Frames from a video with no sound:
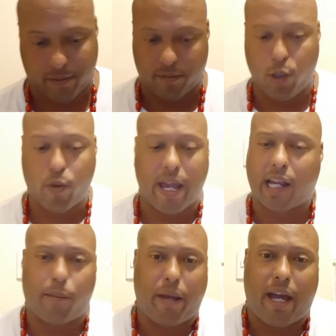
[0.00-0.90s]
you can't
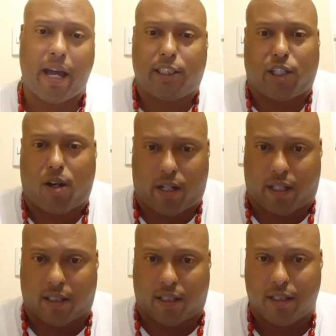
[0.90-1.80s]
compare him to
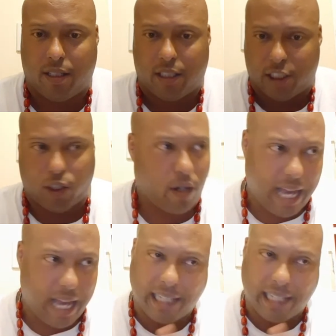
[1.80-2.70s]
Jordan. Jordan
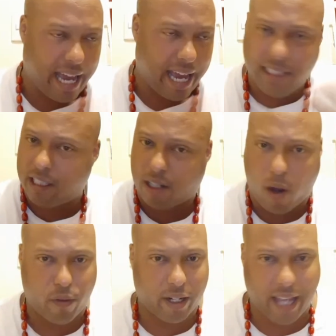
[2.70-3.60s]
had the game. He took
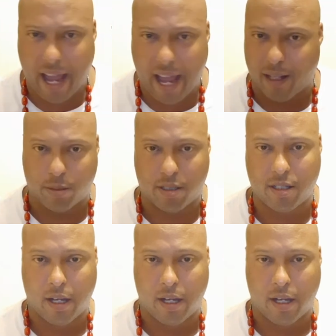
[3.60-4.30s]
over the games.